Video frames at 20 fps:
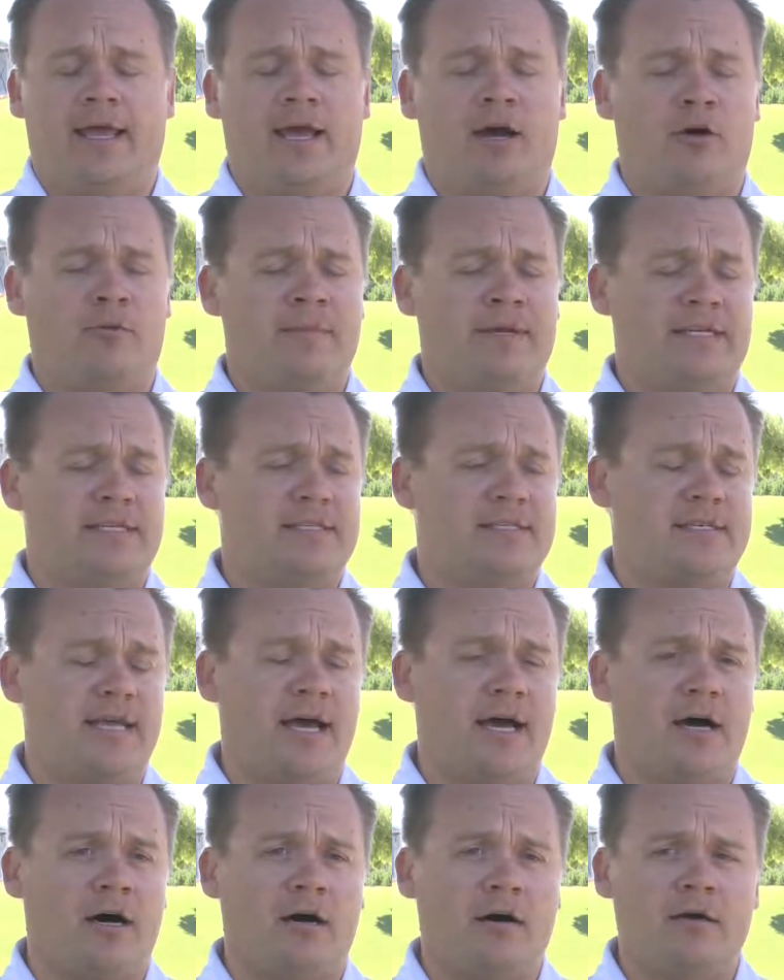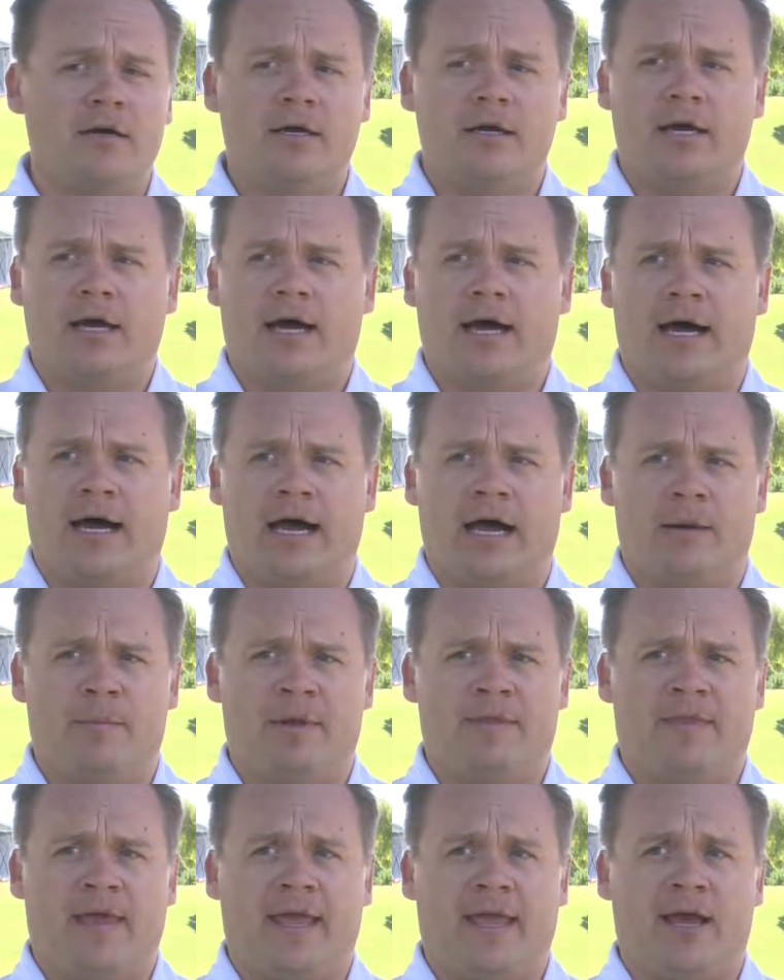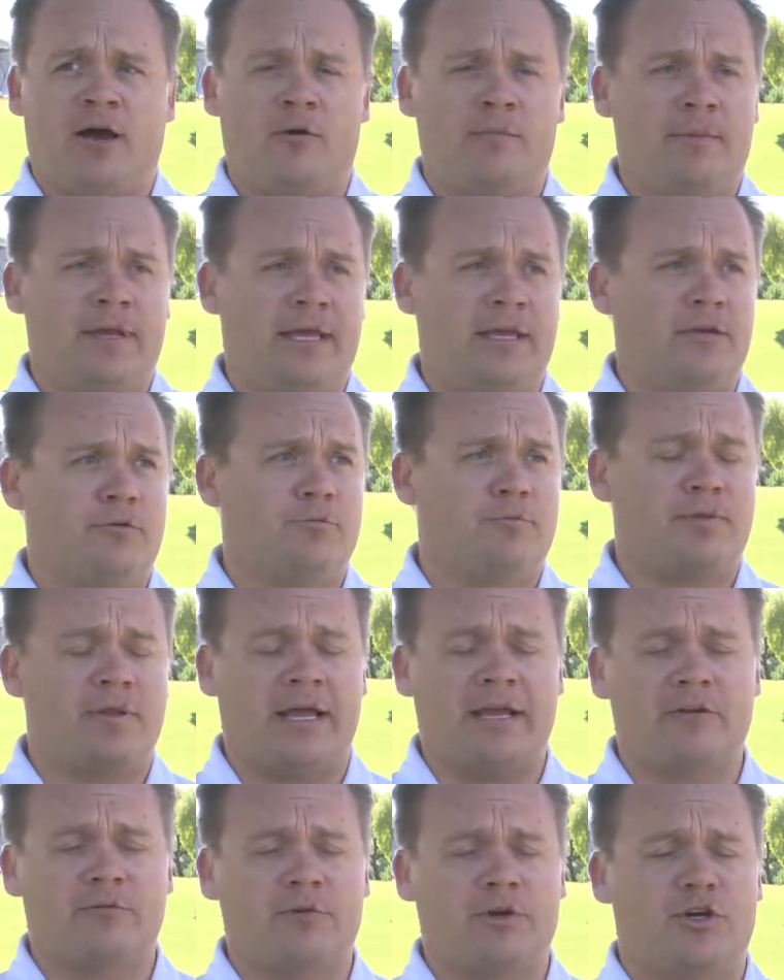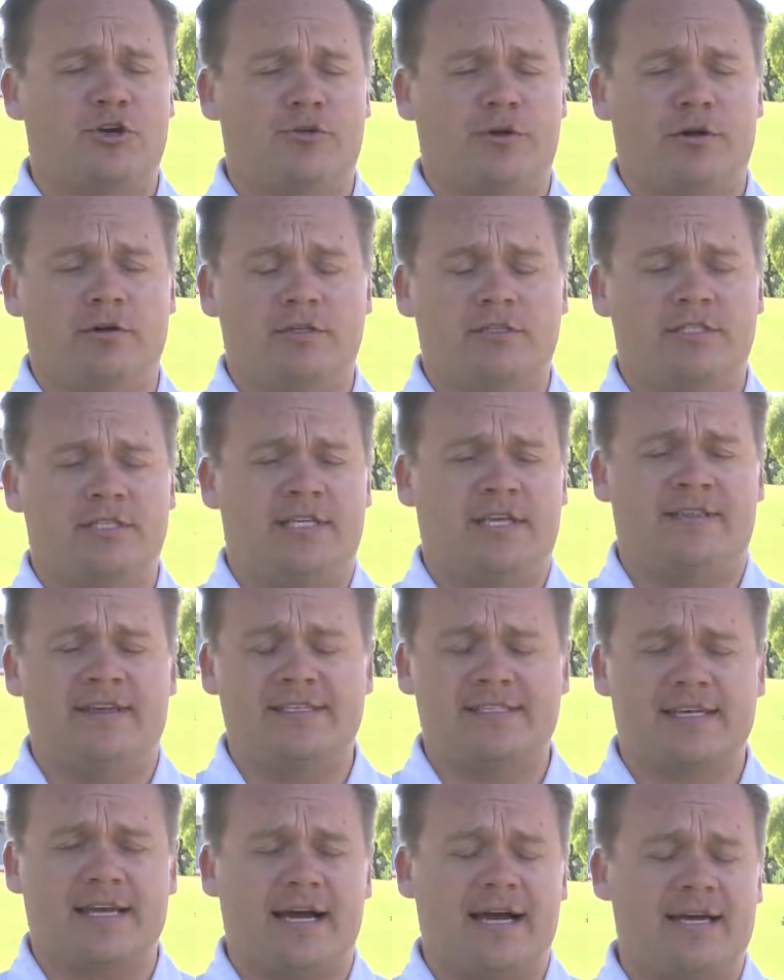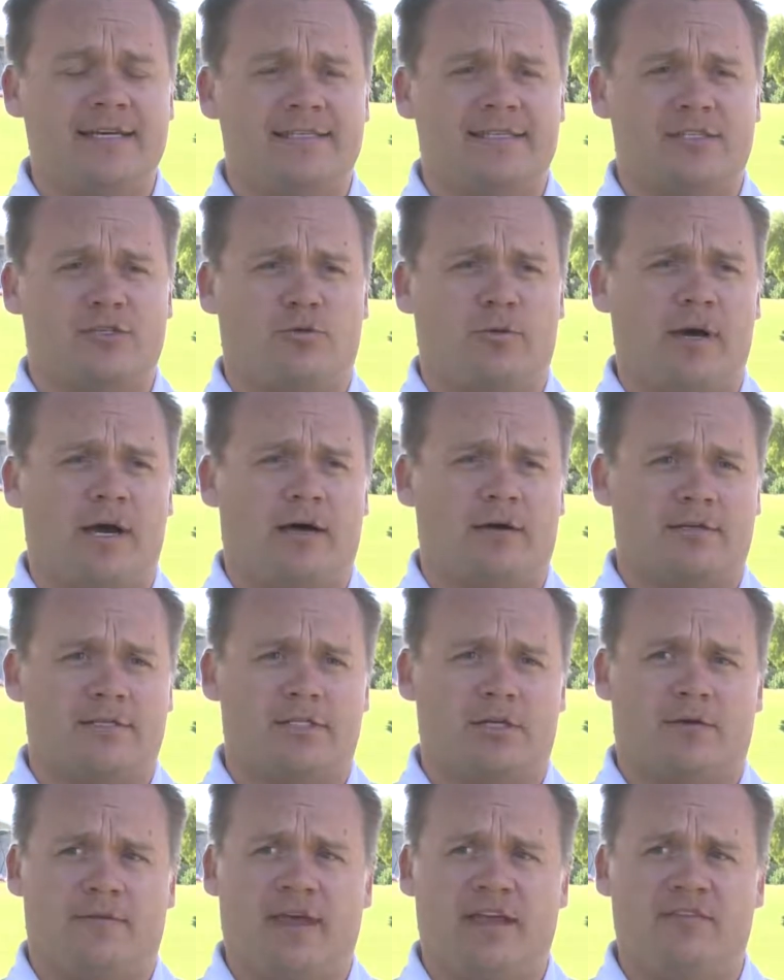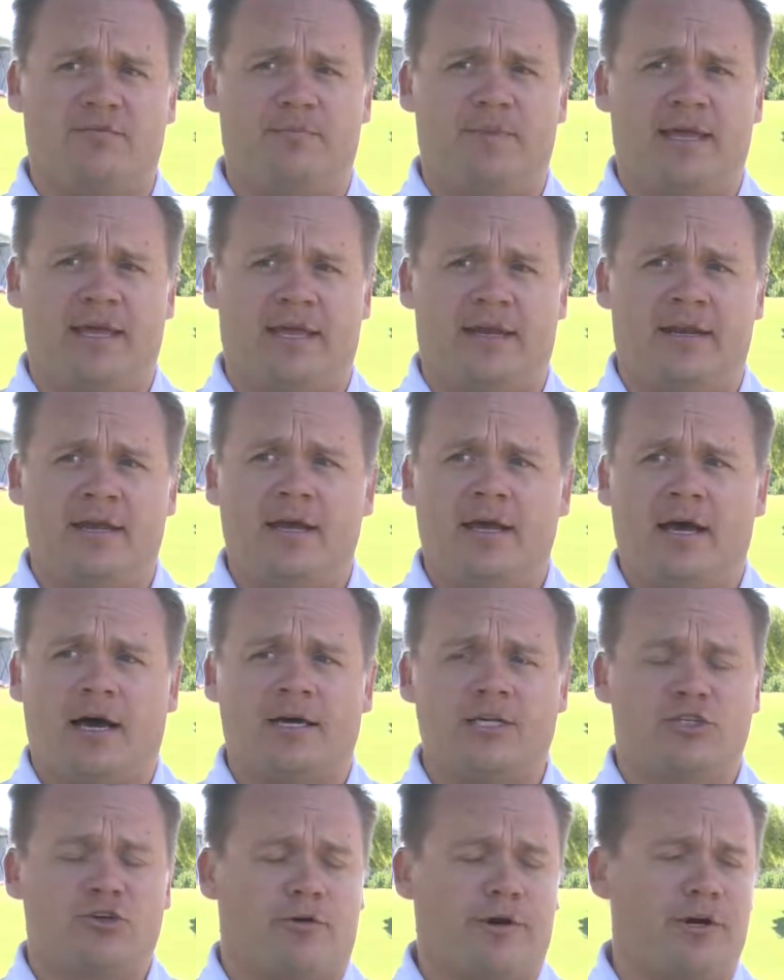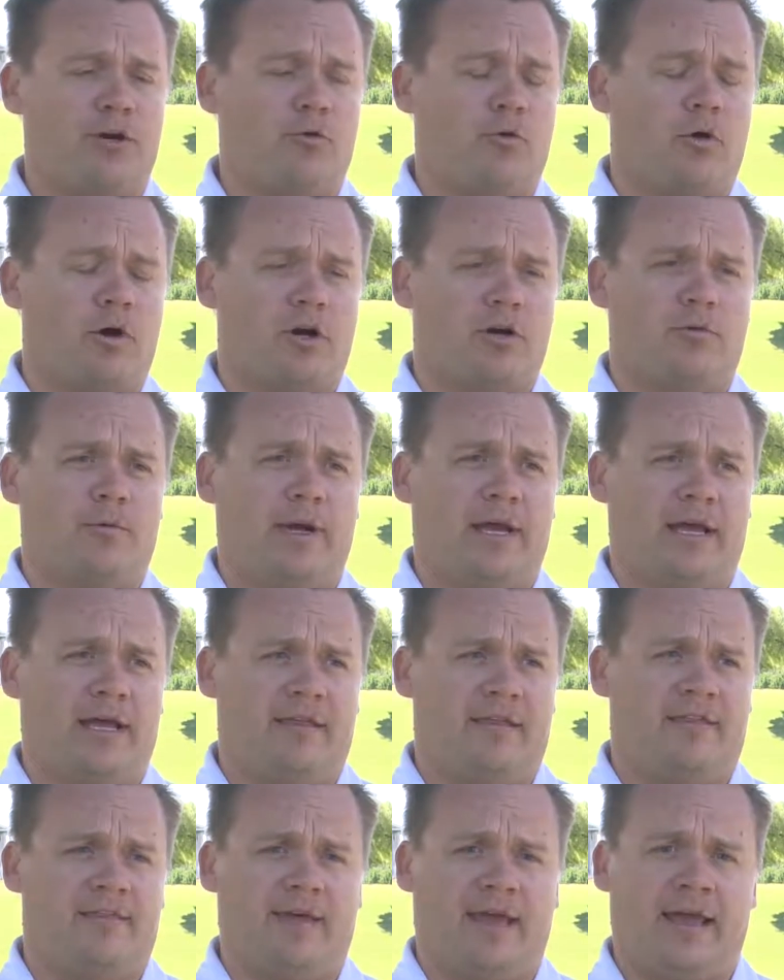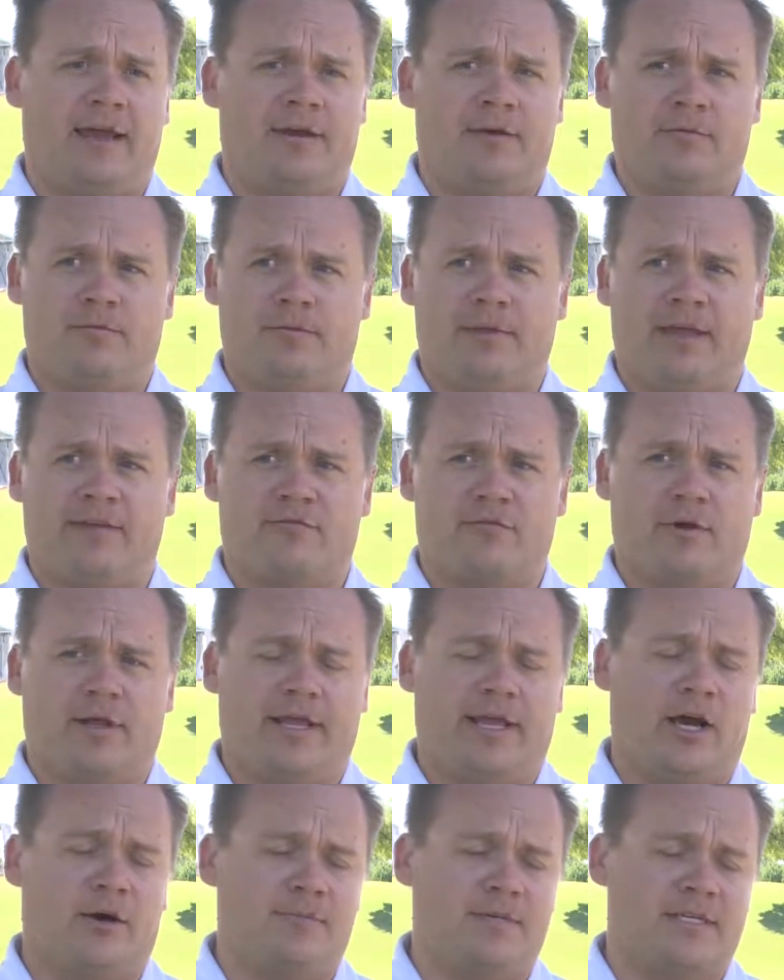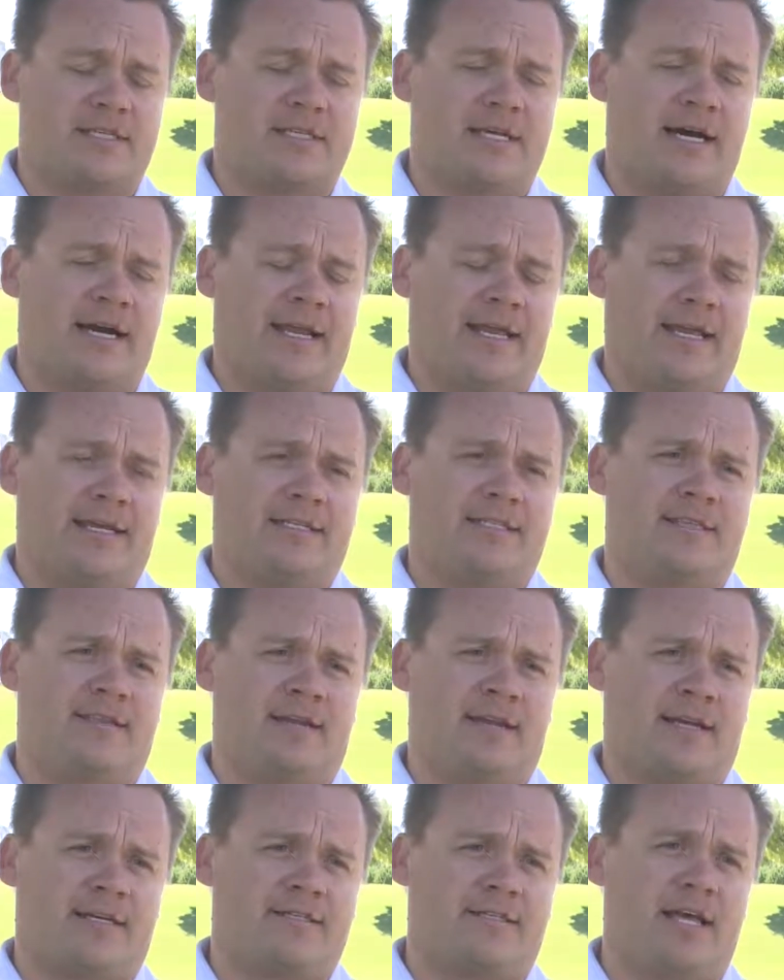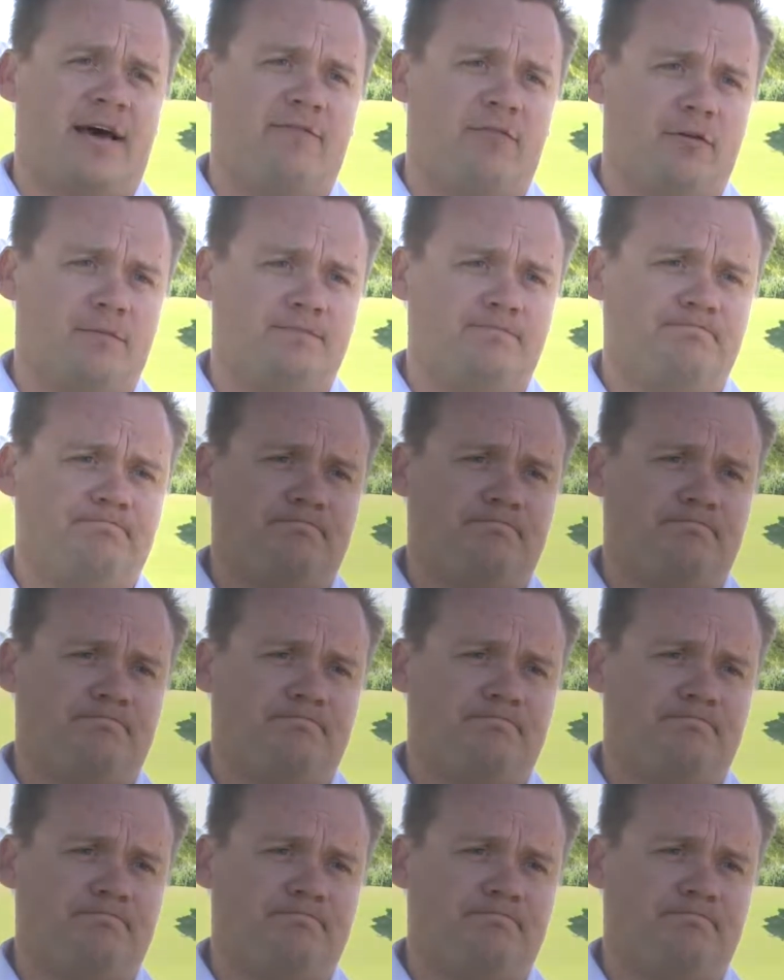help me sell, and they help me player recruit to these guys as well. So they've been a joy to work with, and they've really helped us kind of get to the next level.